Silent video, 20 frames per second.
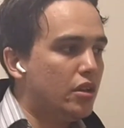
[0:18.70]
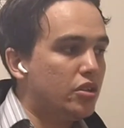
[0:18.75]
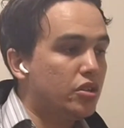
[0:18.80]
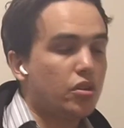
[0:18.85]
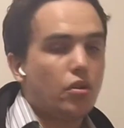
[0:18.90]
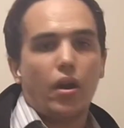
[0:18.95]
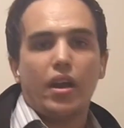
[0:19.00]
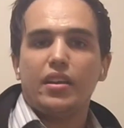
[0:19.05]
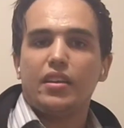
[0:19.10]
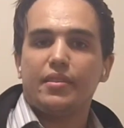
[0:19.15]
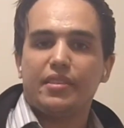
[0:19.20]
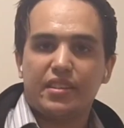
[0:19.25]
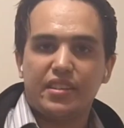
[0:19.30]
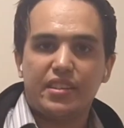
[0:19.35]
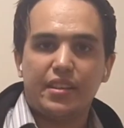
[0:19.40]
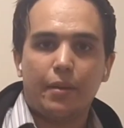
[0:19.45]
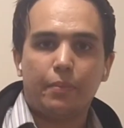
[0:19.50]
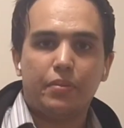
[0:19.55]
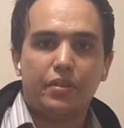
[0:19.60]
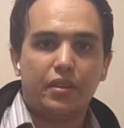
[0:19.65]
So I
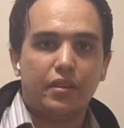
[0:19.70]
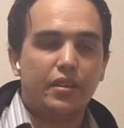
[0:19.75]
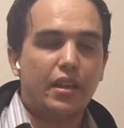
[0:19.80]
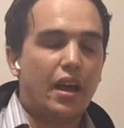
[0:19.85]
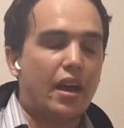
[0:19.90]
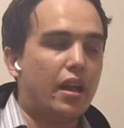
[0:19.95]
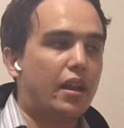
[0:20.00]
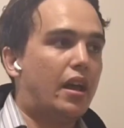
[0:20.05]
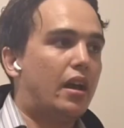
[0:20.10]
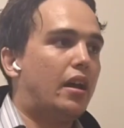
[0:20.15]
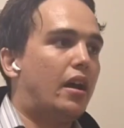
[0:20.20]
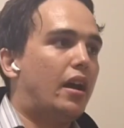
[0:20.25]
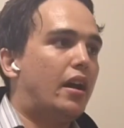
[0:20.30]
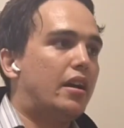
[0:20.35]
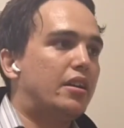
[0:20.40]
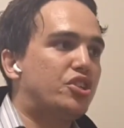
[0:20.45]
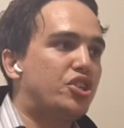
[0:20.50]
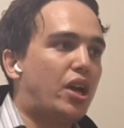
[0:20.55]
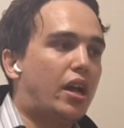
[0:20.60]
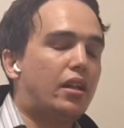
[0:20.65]
accepted
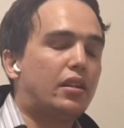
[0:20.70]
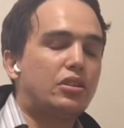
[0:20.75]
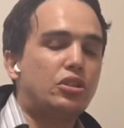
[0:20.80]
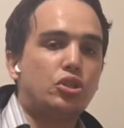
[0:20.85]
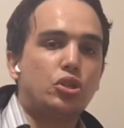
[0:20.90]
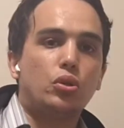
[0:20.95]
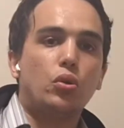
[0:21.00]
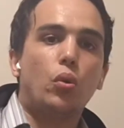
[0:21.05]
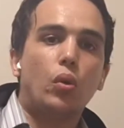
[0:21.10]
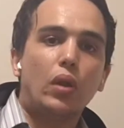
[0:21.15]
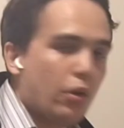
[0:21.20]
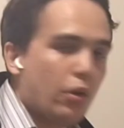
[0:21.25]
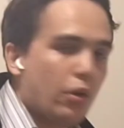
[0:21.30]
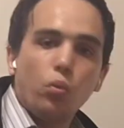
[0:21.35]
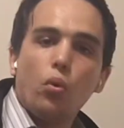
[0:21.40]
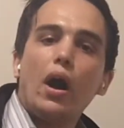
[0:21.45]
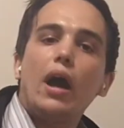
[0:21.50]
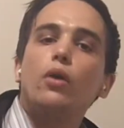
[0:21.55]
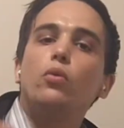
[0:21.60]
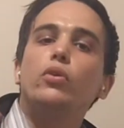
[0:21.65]
that challenge,
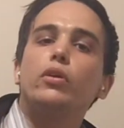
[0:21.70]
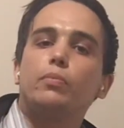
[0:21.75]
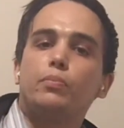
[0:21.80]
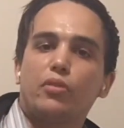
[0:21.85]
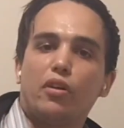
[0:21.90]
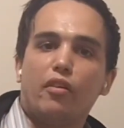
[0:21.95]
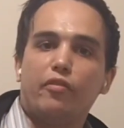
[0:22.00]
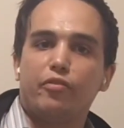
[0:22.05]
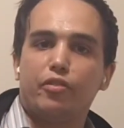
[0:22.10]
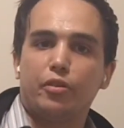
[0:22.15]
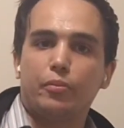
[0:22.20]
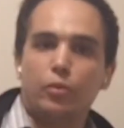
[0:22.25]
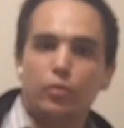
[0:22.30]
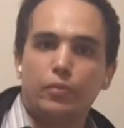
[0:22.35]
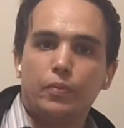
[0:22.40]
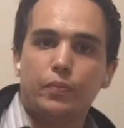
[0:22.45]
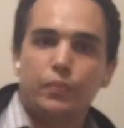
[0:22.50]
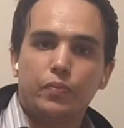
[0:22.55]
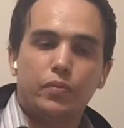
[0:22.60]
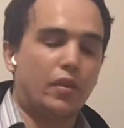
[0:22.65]
and why we're
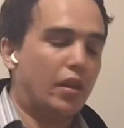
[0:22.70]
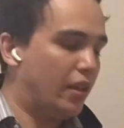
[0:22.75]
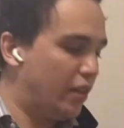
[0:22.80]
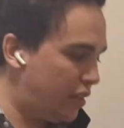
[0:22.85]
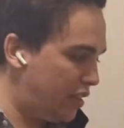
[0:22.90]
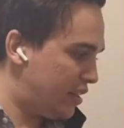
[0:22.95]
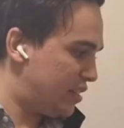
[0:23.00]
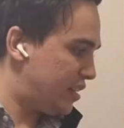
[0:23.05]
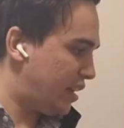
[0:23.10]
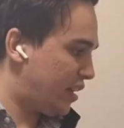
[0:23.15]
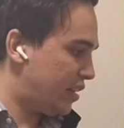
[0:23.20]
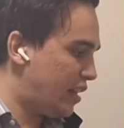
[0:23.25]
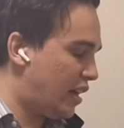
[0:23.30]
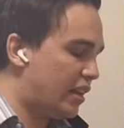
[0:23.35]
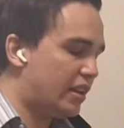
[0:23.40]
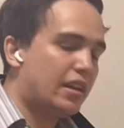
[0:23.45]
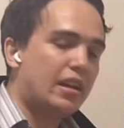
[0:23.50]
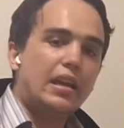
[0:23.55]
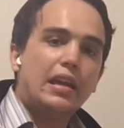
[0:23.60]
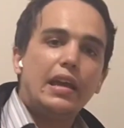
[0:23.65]
profitable and things like
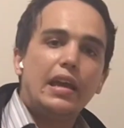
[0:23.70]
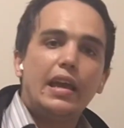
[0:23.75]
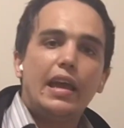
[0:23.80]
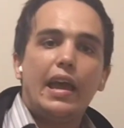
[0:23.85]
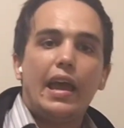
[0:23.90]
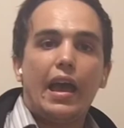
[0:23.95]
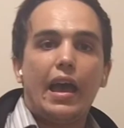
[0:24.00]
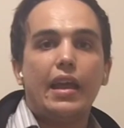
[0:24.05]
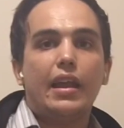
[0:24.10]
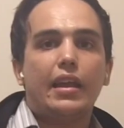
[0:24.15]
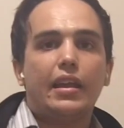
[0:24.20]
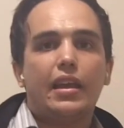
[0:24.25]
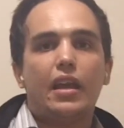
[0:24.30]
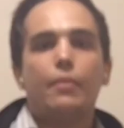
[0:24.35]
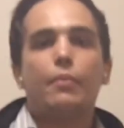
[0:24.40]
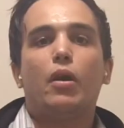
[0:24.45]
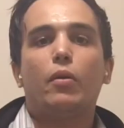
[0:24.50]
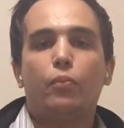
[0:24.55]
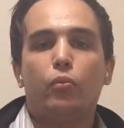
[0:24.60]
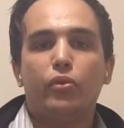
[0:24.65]
that. And I
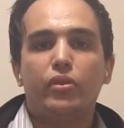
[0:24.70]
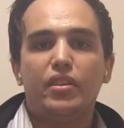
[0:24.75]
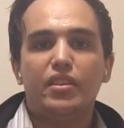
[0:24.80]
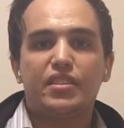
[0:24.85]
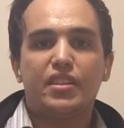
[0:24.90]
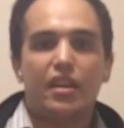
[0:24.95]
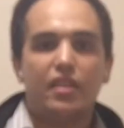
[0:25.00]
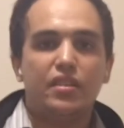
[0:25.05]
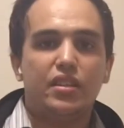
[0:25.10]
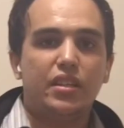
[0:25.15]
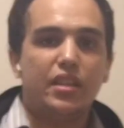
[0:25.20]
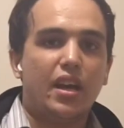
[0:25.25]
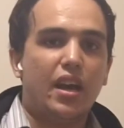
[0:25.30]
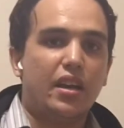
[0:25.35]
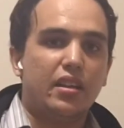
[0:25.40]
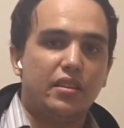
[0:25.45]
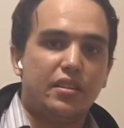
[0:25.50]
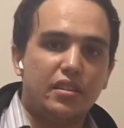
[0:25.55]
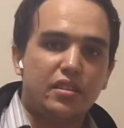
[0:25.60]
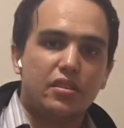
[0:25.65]
came up with this
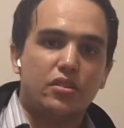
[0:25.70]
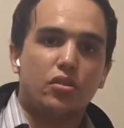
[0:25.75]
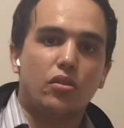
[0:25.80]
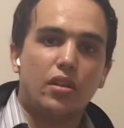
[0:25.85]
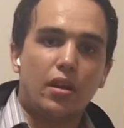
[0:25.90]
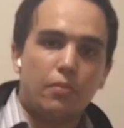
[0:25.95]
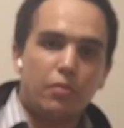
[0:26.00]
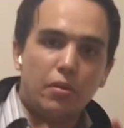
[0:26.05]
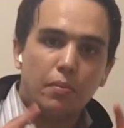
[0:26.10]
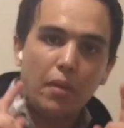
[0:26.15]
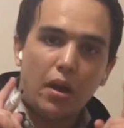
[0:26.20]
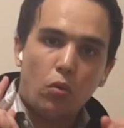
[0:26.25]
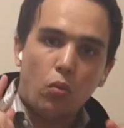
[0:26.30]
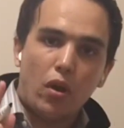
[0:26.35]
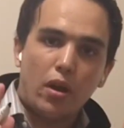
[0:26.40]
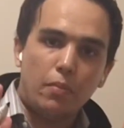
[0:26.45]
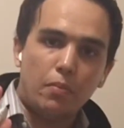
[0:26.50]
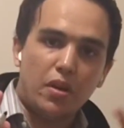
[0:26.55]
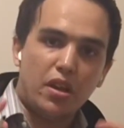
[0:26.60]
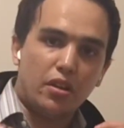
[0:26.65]
idea, and this is gonna be my
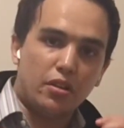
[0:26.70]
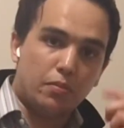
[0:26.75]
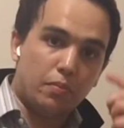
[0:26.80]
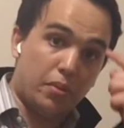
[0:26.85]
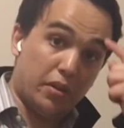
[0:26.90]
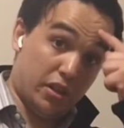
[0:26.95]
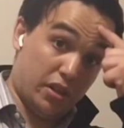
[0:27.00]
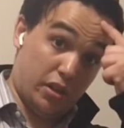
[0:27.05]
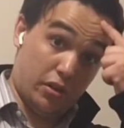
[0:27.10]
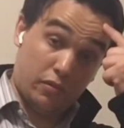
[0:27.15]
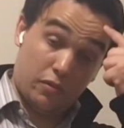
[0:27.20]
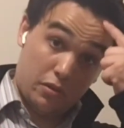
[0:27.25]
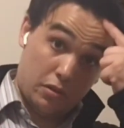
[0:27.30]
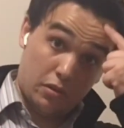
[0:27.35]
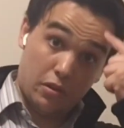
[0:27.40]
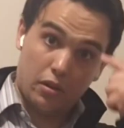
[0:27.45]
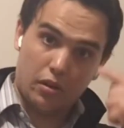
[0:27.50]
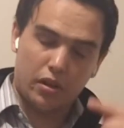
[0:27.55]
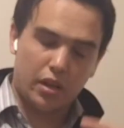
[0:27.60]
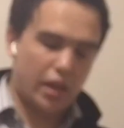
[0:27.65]
1 minute video.
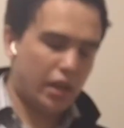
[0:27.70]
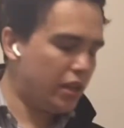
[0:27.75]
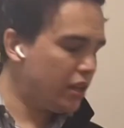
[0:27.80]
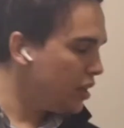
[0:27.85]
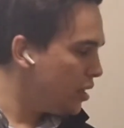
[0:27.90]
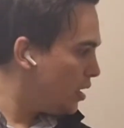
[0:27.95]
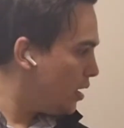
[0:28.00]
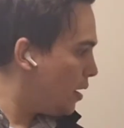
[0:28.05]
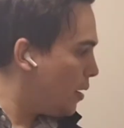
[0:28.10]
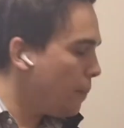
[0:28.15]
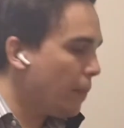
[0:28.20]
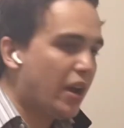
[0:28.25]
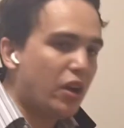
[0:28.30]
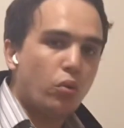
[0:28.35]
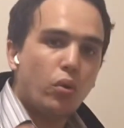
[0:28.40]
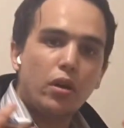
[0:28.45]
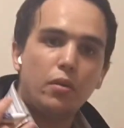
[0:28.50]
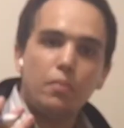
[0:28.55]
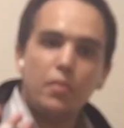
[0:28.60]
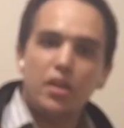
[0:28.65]
Okay, my
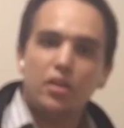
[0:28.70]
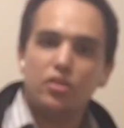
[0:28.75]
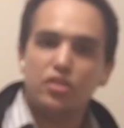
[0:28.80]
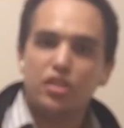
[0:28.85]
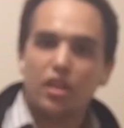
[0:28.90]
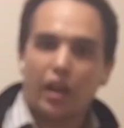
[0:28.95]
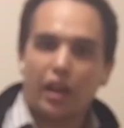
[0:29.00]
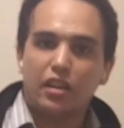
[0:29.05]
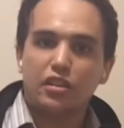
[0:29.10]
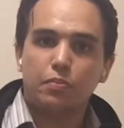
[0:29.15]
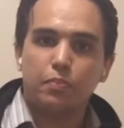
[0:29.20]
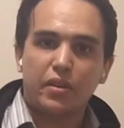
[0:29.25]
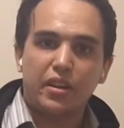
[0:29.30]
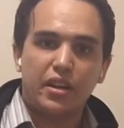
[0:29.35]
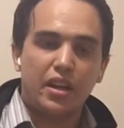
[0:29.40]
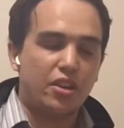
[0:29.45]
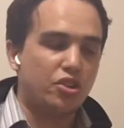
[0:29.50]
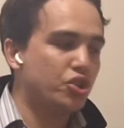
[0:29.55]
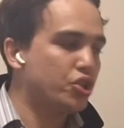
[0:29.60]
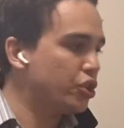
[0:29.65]
1 minute
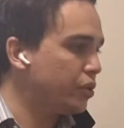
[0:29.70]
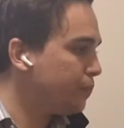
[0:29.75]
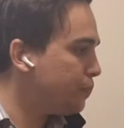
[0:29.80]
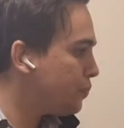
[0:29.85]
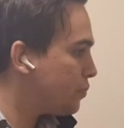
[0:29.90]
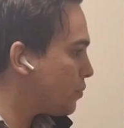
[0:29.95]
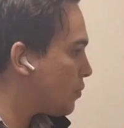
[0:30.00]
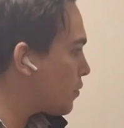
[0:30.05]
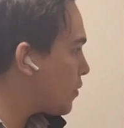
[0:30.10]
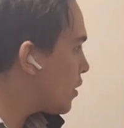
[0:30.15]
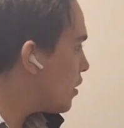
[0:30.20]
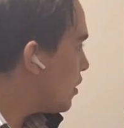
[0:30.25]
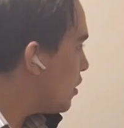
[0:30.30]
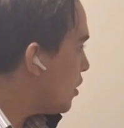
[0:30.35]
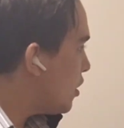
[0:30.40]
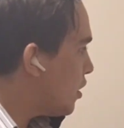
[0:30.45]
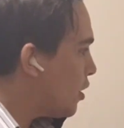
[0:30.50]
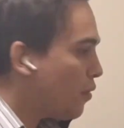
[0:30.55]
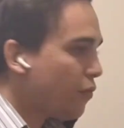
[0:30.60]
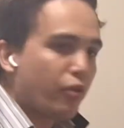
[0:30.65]
explanation
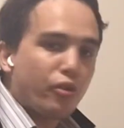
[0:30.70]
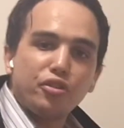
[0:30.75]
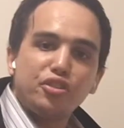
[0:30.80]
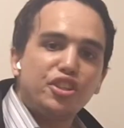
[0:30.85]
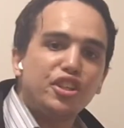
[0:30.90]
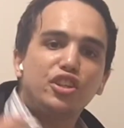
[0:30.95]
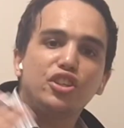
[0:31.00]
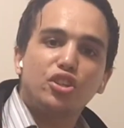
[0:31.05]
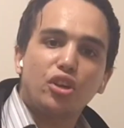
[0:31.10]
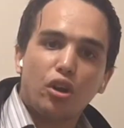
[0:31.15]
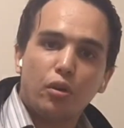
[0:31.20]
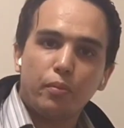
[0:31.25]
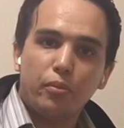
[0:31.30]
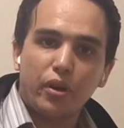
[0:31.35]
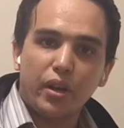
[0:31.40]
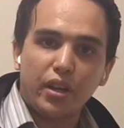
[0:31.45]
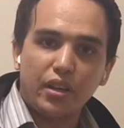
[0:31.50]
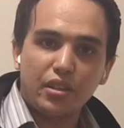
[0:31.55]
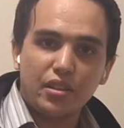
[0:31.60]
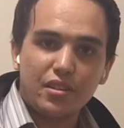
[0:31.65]
for TikTok
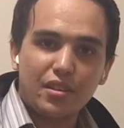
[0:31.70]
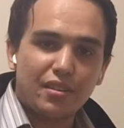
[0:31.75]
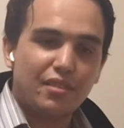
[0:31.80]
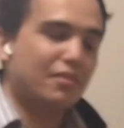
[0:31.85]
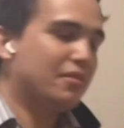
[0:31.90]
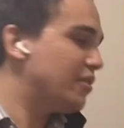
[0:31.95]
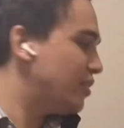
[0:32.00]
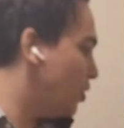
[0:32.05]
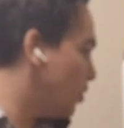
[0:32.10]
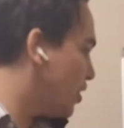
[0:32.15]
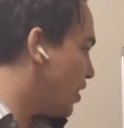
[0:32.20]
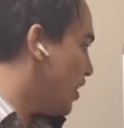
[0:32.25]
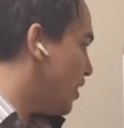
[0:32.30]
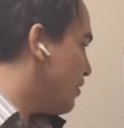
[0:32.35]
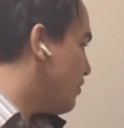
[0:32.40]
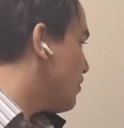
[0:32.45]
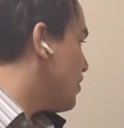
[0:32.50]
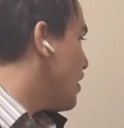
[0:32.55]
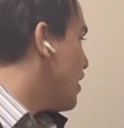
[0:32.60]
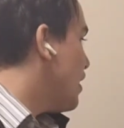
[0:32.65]
brains.
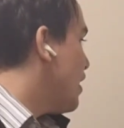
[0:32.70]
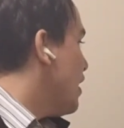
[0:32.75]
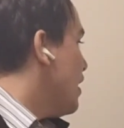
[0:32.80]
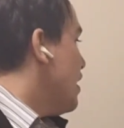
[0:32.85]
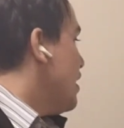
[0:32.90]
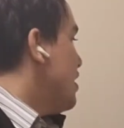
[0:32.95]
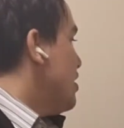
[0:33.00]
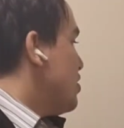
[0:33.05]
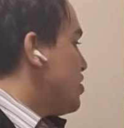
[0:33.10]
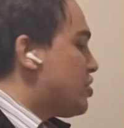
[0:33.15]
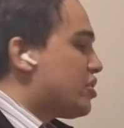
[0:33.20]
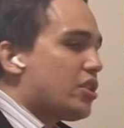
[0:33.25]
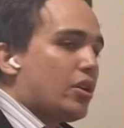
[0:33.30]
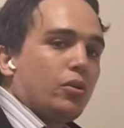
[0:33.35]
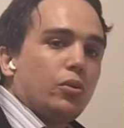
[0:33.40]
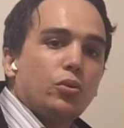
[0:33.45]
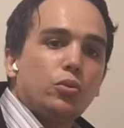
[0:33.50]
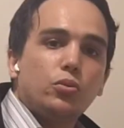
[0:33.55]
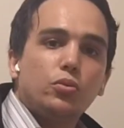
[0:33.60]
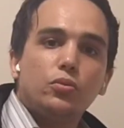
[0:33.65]
Okay,
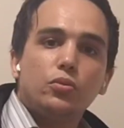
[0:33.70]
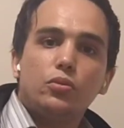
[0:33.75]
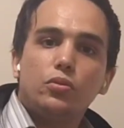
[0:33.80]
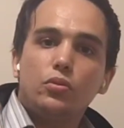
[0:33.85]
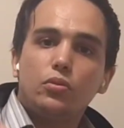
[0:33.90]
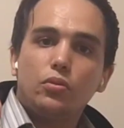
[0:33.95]
so